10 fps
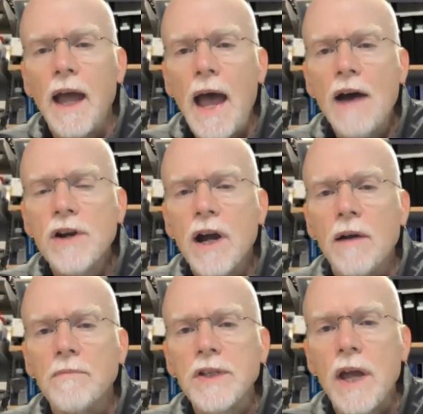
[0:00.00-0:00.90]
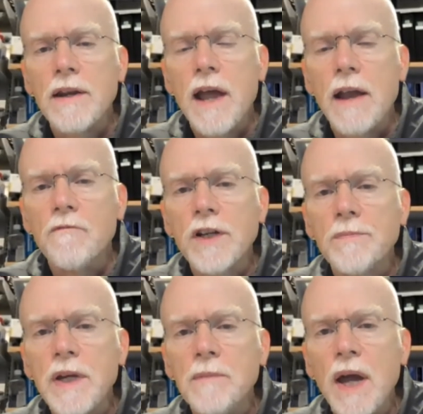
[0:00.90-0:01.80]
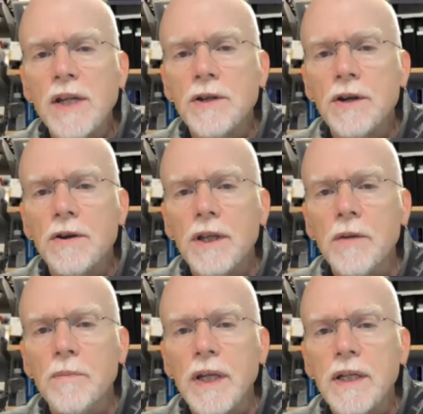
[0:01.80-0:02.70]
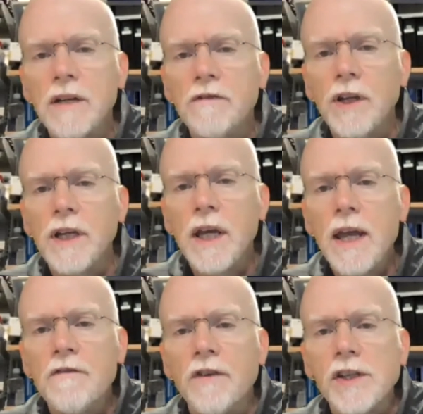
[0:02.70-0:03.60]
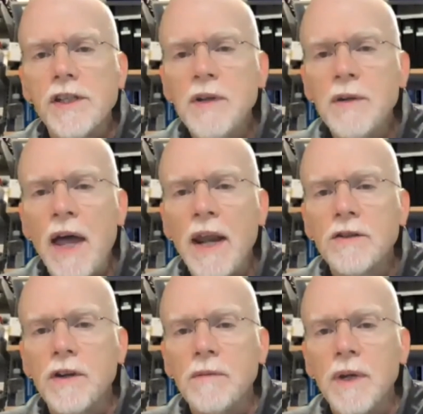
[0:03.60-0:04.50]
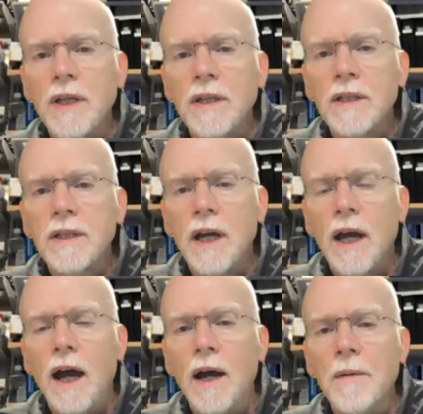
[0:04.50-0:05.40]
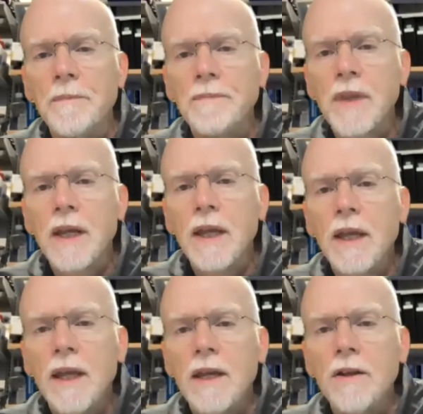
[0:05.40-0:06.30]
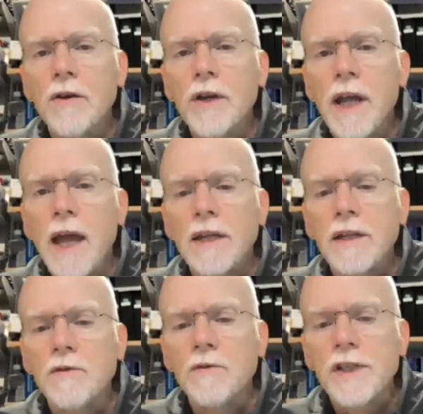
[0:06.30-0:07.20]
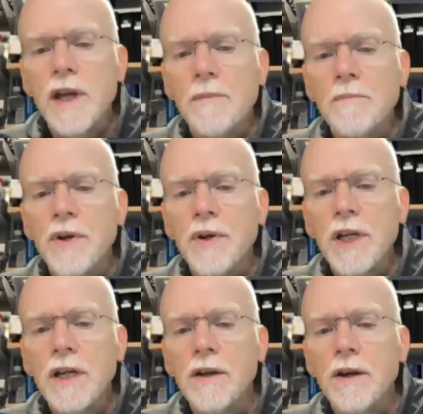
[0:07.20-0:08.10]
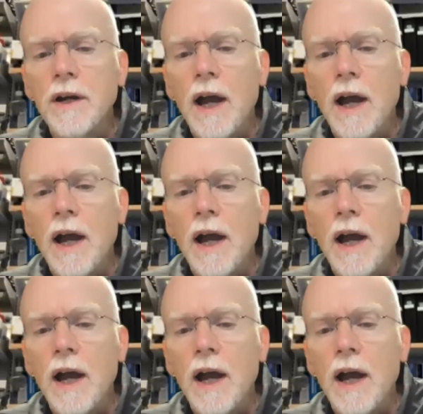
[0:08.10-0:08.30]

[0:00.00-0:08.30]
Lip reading: outcomes and what's being measured are a little bit different. For a symptomatic treatment, you're looking at some particular